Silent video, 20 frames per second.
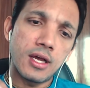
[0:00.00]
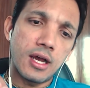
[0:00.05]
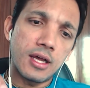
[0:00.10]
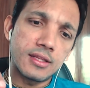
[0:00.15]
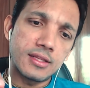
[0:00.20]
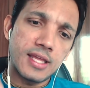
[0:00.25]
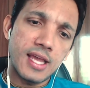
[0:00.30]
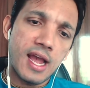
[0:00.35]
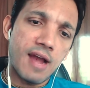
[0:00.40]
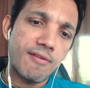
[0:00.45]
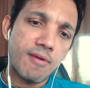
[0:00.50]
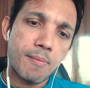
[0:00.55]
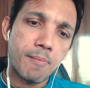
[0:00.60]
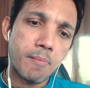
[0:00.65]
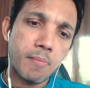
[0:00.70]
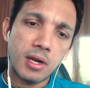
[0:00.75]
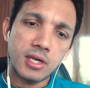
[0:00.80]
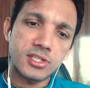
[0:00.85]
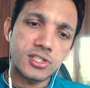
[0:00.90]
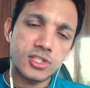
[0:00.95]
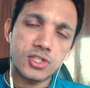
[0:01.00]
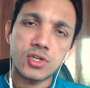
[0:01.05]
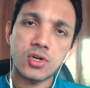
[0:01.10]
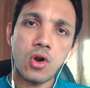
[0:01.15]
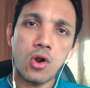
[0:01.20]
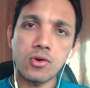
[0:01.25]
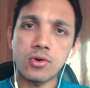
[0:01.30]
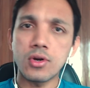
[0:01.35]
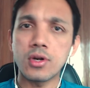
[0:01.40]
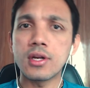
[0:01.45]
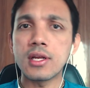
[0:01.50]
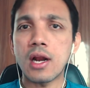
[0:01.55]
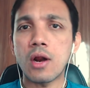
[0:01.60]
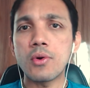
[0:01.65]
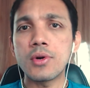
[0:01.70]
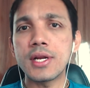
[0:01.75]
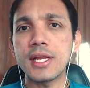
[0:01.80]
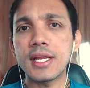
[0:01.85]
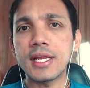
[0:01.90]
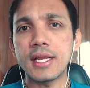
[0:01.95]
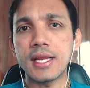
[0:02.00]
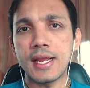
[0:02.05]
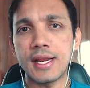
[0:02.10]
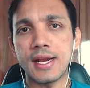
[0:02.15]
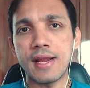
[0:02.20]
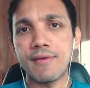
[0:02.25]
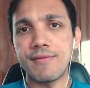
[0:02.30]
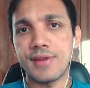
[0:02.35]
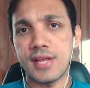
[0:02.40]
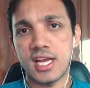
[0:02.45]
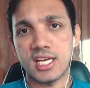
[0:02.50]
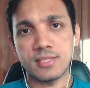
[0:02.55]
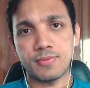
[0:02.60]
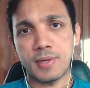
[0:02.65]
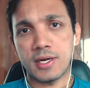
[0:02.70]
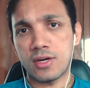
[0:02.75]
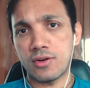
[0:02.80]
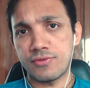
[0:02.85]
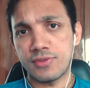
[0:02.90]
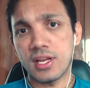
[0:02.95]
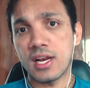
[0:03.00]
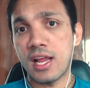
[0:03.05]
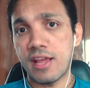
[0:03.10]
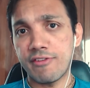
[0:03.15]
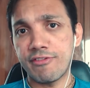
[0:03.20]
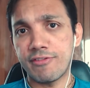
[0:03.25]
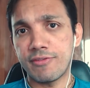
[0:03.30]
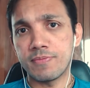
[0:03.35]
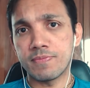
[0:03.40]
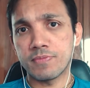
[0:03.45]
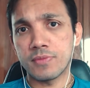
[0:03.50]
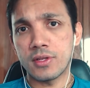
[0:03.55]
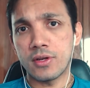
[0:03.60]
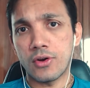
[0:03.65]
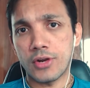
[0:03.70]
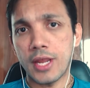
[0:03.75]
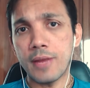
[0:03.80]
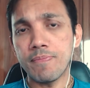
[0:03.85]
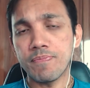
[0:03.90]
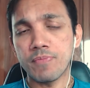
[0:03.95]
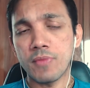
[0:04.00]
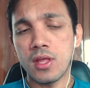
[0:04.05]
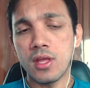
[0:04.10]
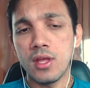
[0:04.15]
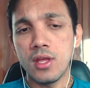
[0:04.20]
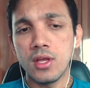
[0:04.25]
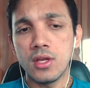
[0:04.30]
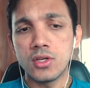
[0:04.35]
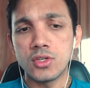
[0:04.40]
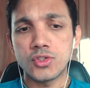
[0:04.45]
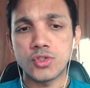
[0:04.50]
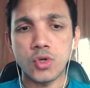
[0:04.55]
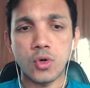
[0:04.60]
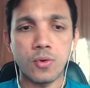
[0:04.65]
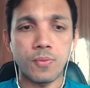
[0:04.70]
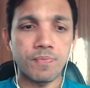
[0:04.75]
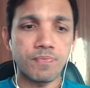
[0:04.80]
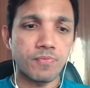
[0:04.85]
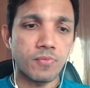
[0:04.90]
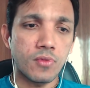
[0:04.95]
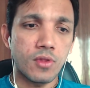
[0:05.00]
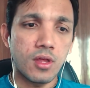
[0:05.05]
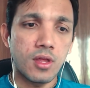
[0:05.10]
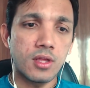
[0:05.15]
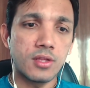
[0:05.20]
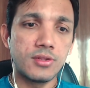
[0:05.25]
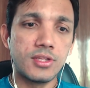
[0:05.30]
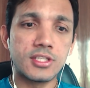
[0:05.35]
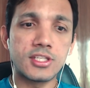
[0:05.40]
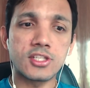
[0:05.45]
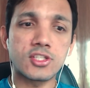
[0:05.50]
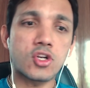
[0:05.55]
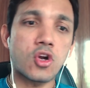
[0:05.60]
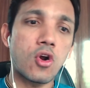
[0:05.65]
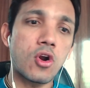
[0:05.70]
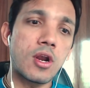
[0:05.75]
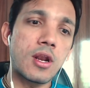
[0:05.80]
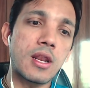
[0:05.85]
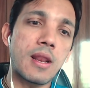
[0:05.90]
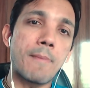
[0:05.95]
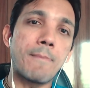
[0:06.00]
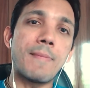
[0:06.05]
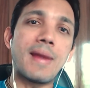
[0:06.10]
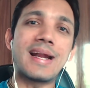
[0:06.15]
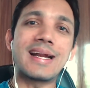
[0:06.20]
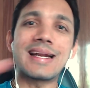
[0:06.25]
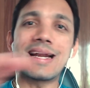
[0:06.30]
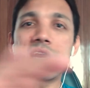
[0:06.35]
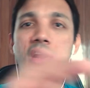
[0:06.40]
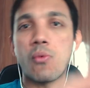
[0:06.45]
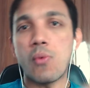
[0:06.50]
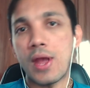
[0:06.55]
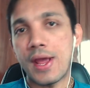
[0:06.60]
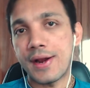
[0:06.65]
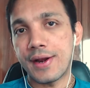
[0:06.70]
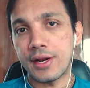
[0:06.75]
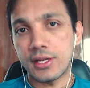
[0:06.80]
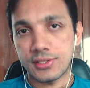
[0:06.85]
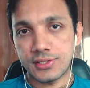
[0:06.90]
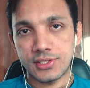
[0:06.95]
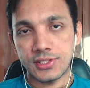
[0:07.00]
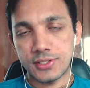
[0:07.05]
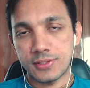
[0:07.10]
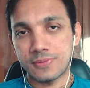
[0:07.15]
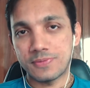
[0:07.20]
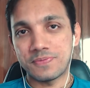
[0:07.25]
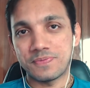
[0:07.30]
They have a much stronger grounding in every aspect of their life. Okay, so this is called mental awareness.